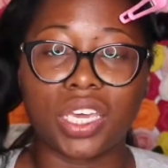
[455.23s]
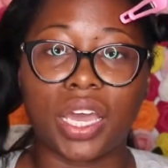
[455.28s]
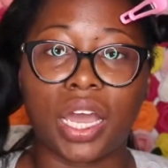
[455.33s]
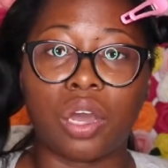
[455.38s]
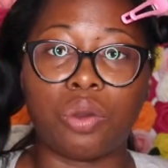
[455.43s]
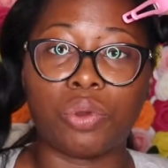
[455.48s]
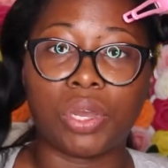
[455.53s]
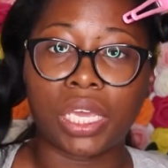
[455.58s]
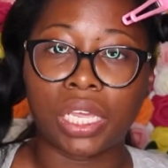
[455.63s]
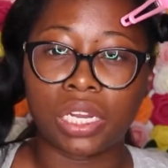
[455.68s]

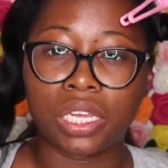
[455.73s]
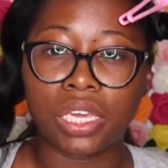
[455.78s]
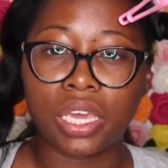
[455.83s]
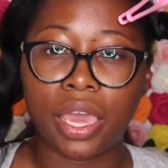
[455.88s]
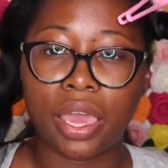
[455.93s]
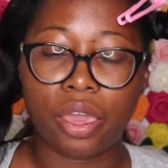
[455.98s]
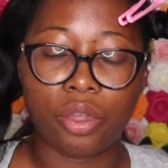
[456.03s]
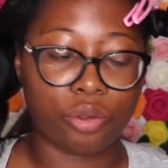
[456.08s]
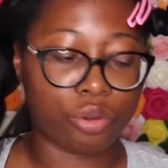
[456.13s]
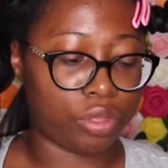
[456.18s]
out any
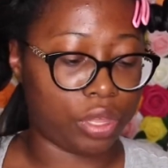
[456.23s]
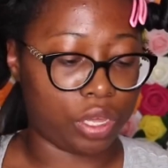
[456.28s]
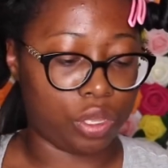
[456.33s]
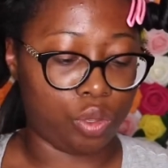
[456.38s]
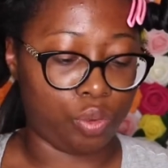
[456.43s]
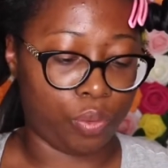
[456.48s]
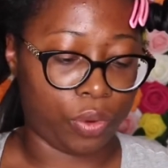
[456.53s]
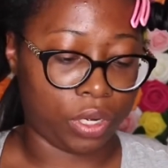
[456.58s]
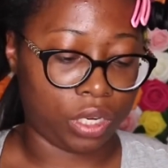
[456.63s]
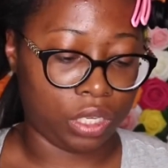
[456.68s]
hair that you
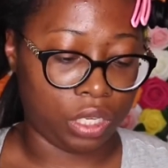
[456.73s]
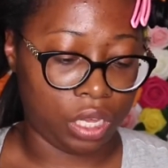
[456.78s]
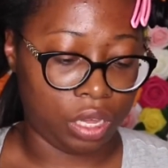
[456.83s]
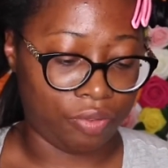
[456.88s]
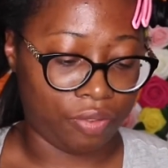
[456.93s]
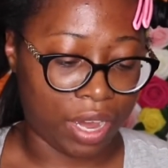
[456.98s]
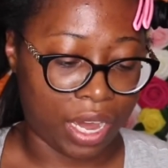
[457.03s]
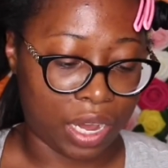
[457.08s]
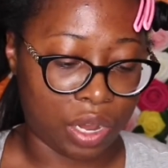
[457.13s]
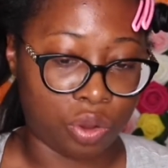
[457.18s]
want to leave
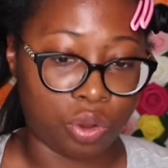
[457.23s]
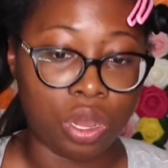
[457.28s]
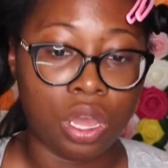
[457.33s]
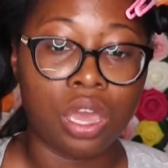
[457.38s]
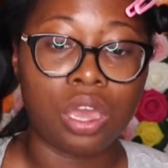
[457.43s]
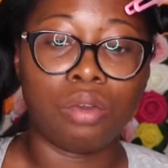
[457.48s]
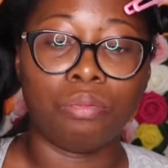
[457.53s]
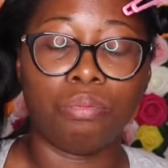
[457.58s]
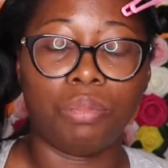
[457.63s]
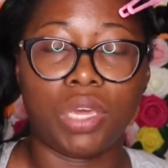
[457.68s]
out.
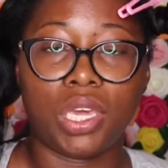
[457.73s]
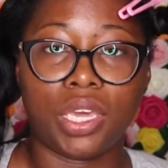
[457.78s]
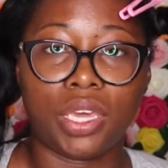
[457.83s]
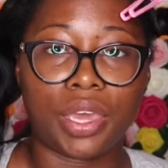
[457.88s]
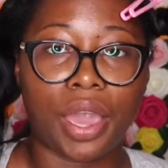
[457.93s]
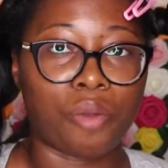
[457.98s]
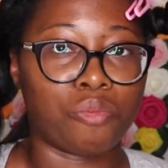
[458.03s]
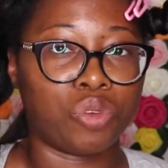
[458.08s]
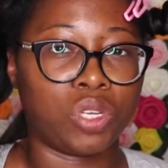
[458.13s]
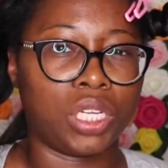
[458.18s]
Me,
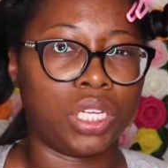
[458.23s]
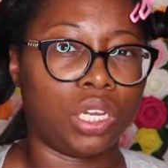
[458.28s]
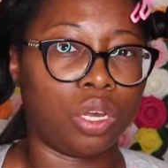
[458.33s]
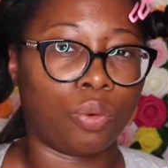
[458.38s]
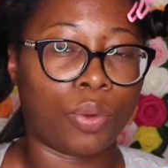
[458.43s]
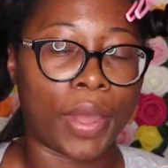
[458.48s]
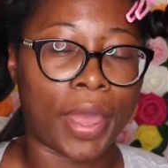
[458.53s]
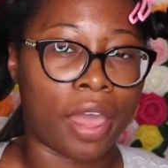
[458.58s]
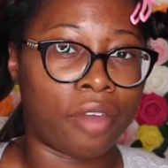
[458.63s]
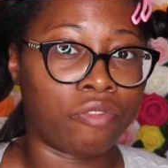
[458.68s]
I really don't
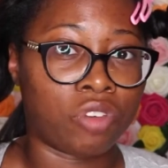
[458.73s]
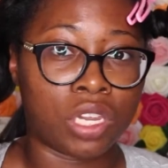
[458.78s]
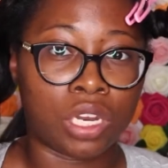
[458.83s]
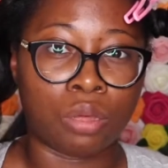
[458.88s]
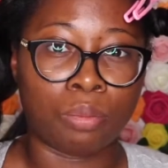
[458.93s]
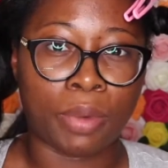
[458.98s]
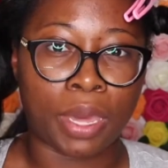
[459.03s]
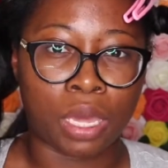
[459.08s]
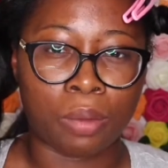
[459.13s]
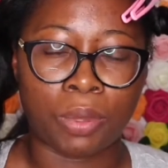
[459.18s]
have any
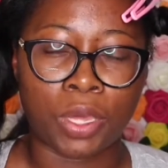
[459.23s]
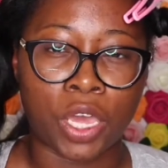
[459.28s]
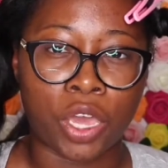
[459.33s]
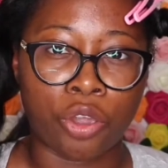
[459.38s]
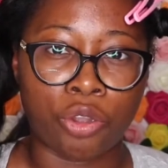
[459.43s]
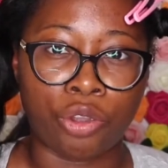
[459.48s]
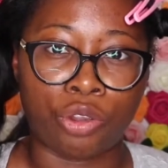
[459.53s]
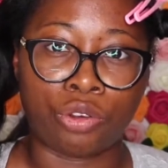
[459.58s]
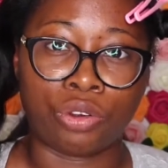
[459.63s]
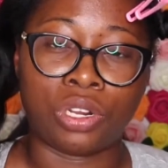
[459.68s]
baby
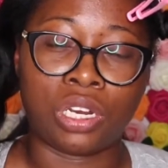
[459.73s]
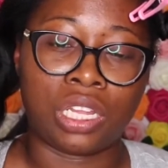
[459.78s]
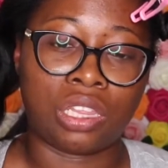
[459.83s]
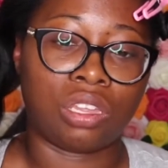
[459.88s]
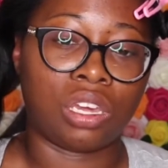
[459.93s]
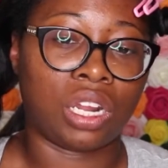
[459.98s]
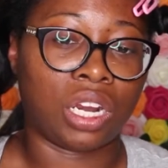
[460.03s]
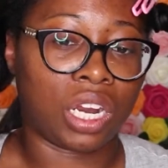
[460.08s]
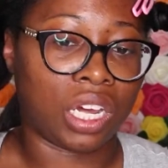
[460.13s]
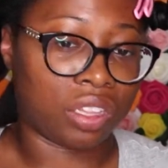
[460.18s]
hair or
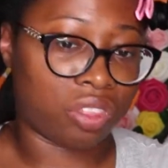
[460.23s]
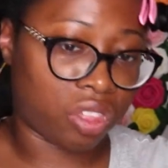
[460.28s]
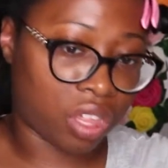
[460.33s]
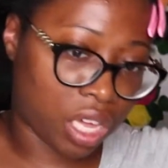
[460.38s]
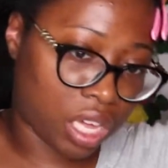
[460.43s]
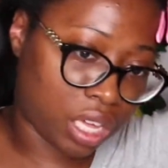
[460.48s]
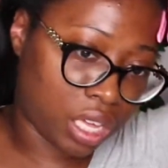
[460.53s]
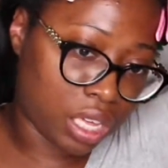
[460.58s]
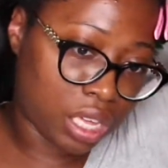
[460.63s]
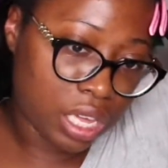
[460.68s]
anything like
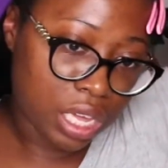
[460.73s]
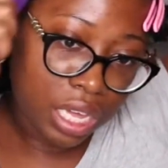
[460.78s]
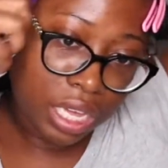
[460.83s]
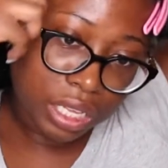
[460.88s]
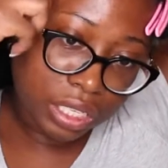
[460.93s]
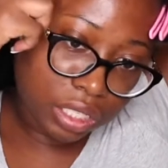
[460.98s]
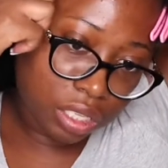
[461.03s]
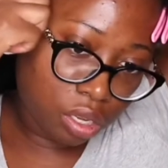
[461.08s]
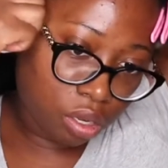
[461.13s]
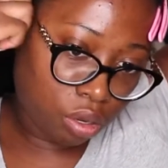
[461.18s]
that,
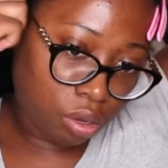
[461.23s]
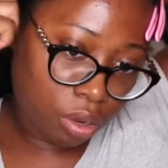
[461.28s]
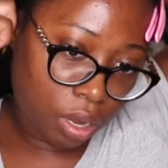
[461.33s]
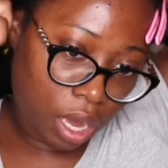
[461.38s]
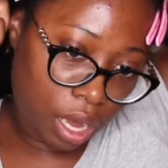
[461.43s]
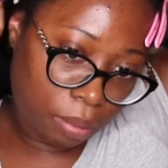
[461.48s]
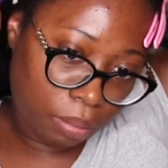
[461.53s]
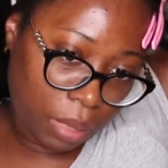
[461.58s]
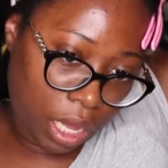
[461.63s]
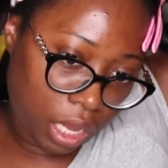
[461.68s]
so
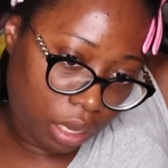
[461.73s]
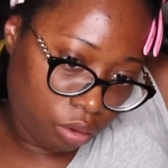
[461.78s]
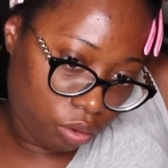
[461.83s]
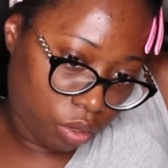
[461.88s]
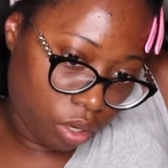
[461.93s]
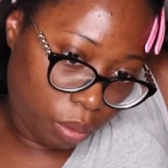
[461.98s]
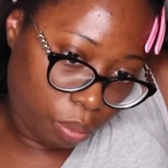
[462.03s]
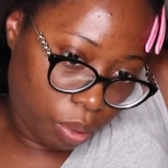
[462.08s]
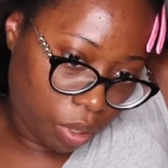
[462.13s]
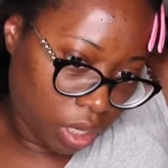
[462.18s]
I'm not going
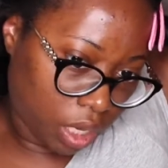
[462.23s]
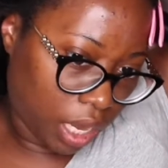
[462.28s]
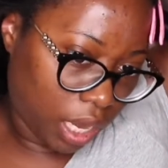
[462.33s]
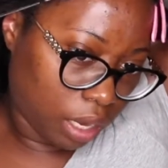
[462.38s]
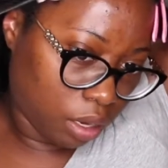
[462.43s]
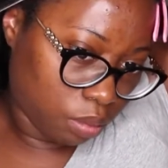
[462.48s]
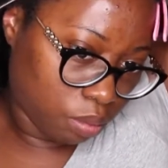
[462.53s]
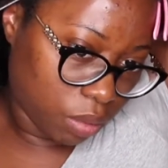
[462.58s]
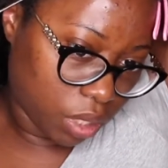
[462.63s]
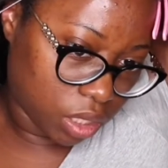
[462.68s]
to pull
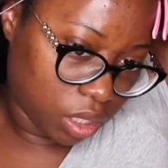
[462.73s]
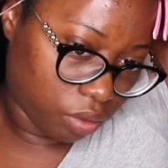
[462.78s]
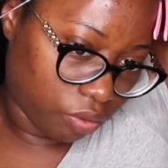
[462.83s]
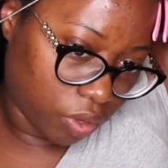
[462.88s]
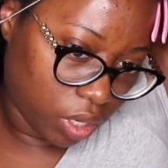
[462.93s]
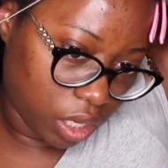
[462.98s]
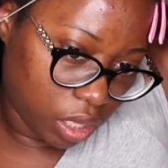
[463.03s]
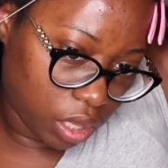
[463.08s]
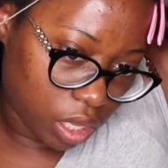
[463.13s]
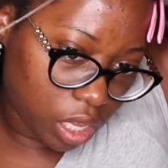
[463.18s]
out much of
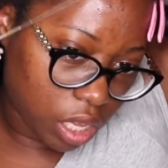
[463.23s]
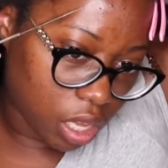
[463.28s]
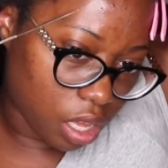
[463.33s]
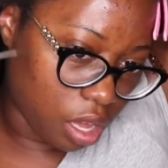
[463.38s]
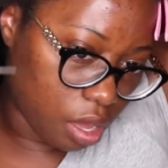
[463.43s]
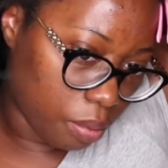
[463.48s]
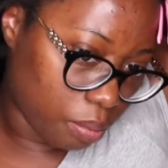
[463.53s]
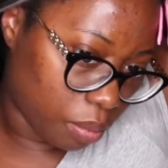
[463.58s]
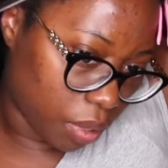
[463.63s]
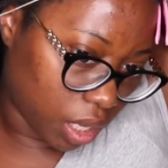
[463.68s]

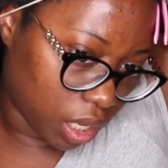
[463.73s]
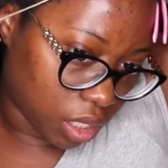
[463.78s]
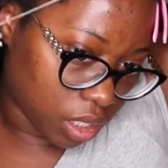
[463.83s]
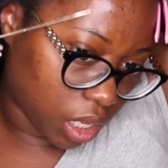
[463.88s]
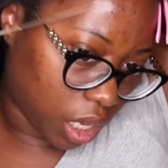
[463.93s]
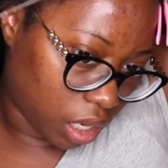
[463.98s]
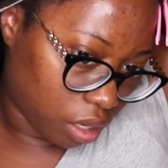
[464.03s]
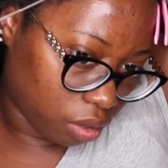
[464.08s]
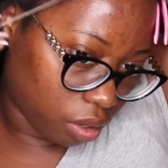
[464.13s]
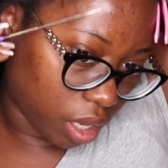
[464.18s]
anything because I
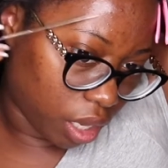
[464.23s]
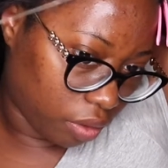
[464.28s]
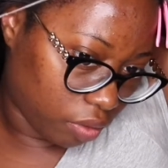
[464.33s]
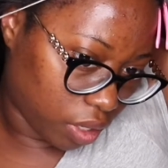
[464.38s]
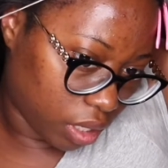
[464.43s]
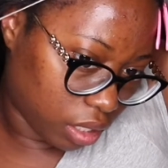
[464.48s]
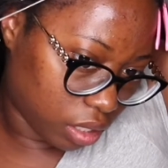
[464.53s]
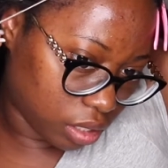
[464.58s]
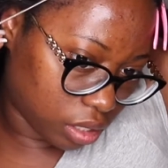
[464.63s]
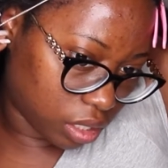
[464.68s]
don't have
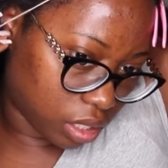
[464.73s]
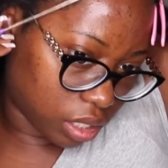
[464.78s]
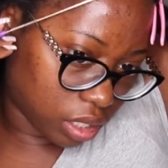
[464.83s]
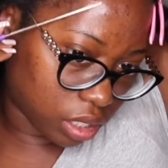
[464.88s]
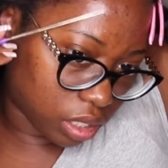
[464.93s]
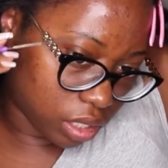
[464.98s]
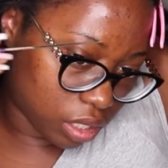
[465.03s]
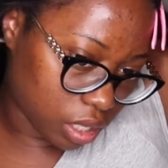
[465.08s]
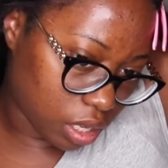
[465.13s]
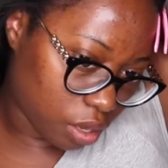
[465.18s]
it.
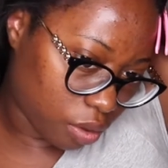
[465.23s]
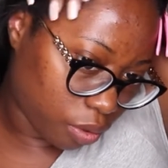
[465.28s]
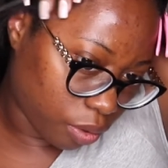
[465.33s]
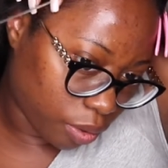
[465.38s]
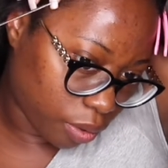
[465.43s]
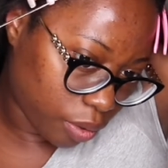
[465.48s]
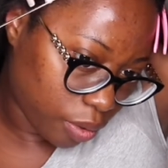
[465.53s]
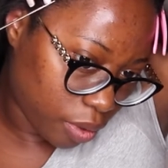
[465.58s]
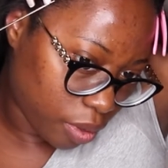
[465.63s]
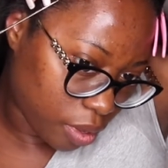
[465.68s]

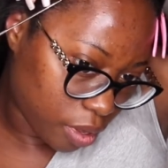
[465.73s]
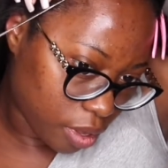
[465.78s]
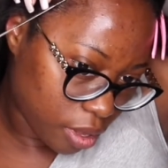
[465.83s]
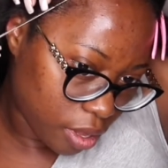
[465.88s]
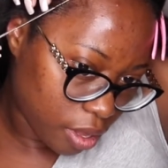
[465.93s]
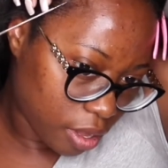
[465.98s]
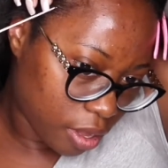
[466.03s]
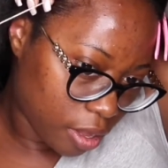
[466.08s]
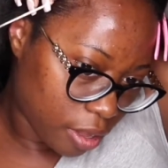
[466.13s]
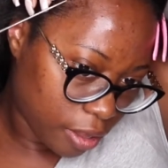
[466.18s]
So
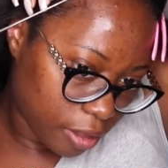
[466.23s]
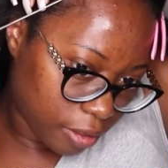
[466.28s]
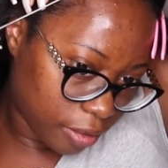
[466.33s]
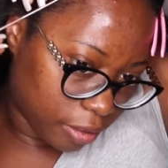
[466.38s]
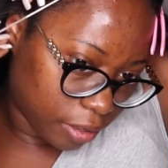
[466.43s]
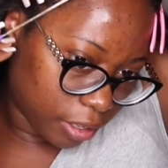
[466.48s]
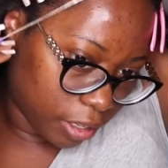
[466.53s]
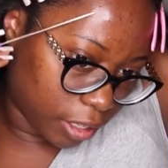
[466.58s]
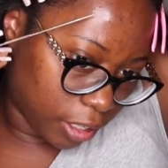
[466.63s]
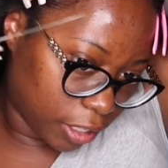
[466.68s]

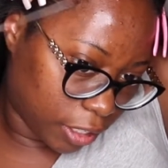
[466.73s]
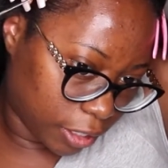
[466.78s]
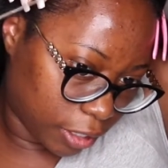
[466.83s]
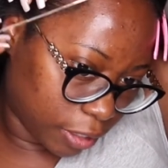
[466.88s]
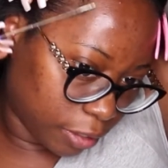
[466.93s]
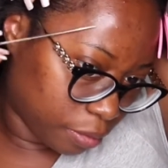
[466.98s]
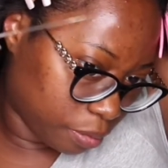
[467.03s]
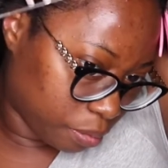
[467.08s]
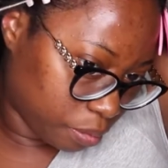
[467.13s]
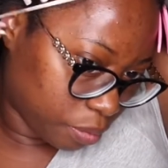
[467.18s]

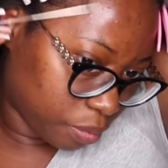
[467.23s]
I'm